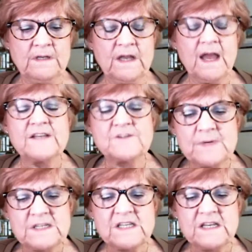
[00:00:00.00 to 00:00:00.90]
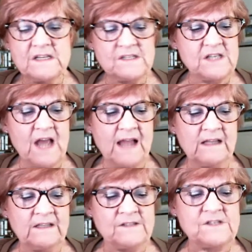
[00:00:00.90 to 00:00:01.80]
As we sit in
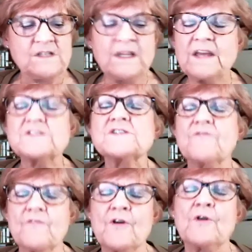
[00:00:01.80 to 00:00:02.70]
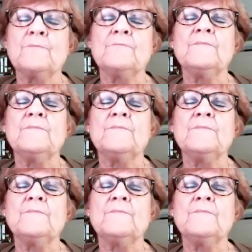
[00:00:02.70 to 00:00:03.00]
silence, let us affirm,